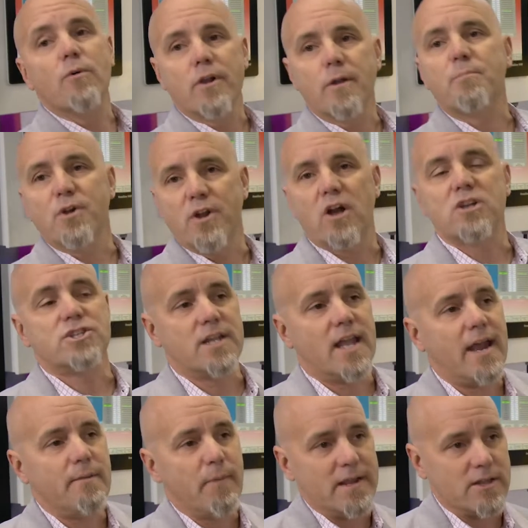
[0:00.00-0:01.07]
what a production
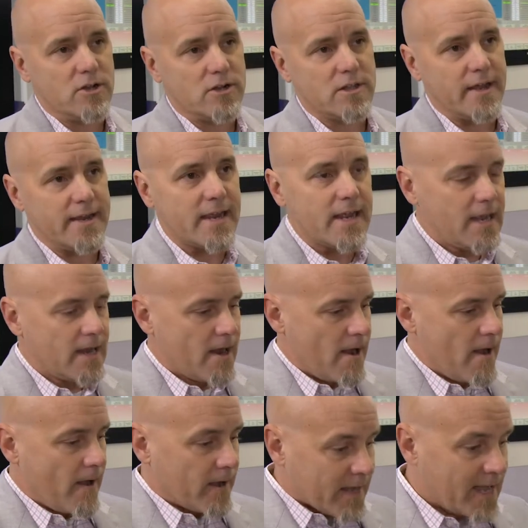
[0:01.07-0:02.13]
line might look like.
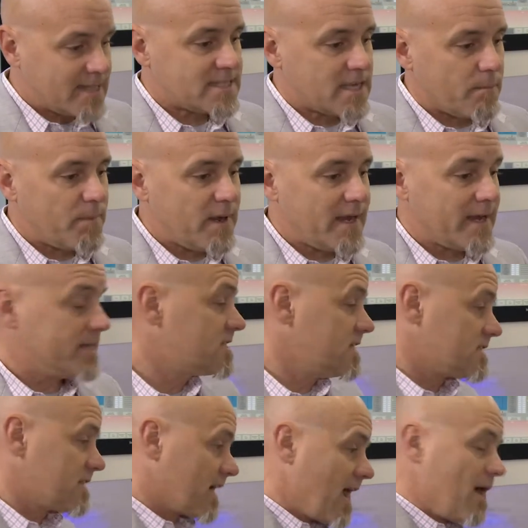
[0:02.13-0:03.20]
Concept being is
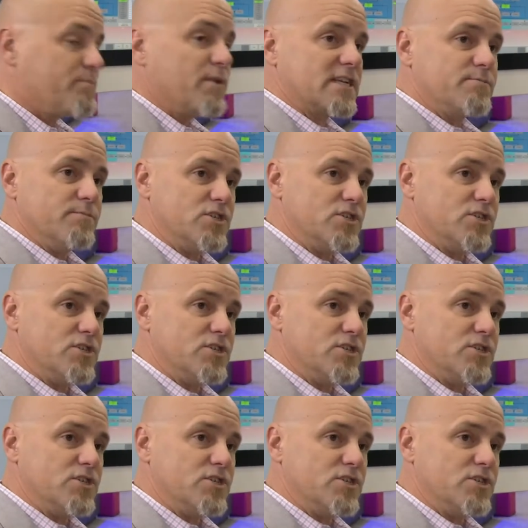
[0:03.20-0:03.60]
it's a complex